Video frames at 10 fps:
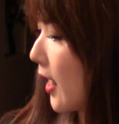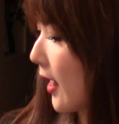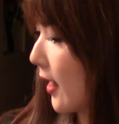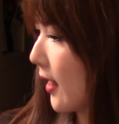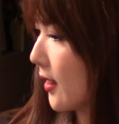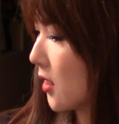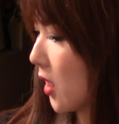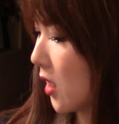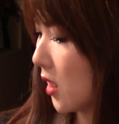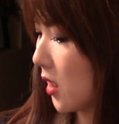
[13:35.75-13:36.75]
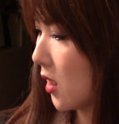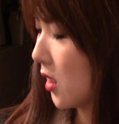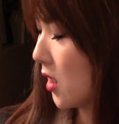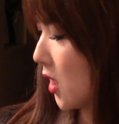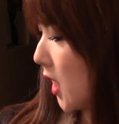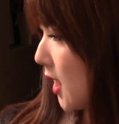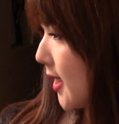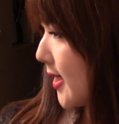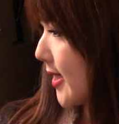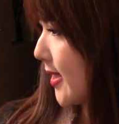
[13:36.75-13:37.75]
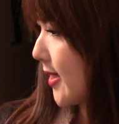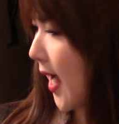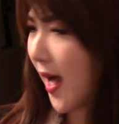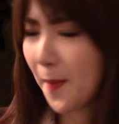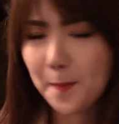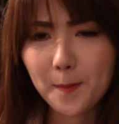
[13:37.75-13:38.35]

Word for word: And yeah,